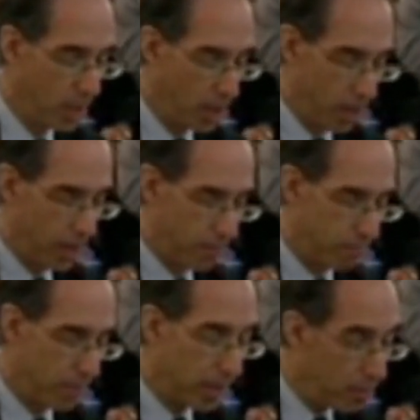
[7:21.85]
Um,
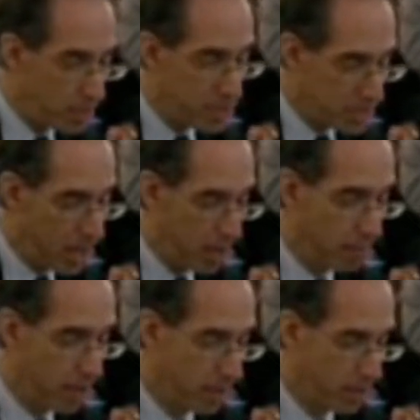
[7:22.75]
let me say a
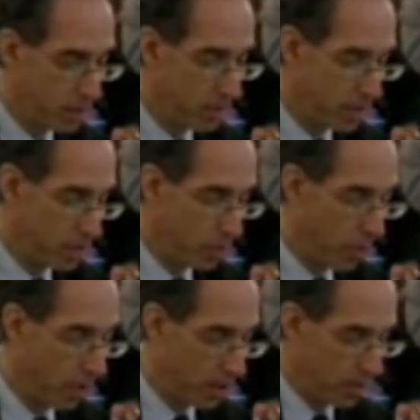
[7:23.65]
bit, since you
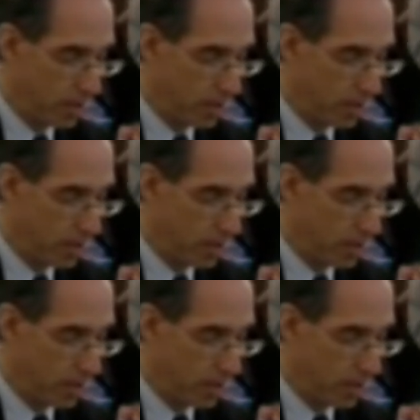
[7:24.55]
were uh,